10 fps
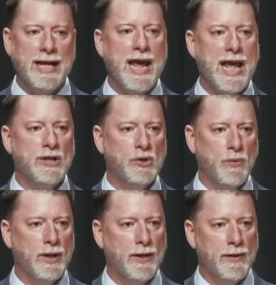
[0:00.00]
an end
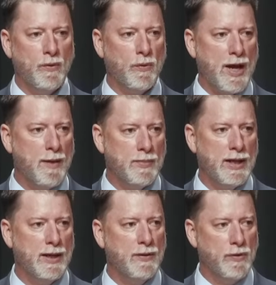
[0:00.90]
to it, and there will not
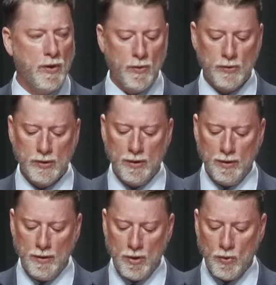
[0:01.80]
be those
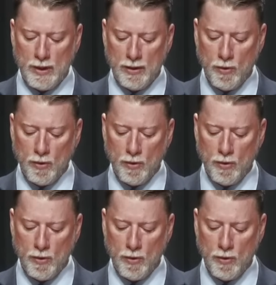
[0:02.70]
who,